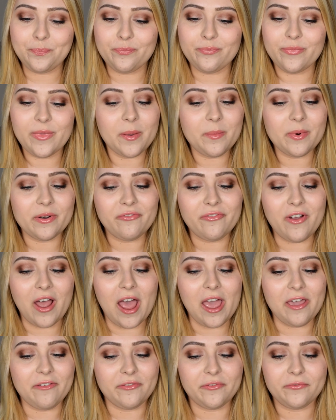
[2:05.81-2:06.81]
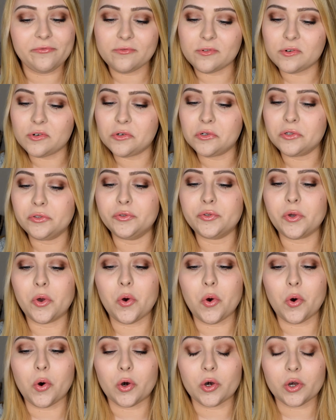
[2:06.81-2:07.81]
Number 5, fold
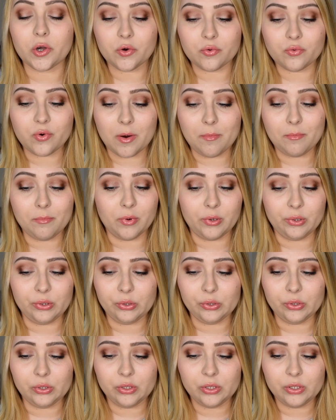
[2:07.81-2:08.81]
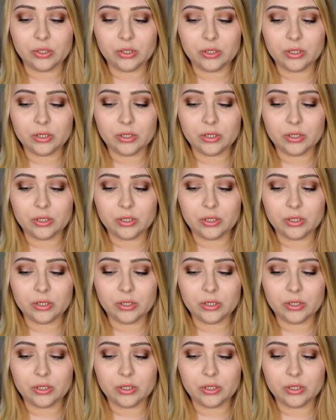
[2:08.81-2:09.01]
or crumble?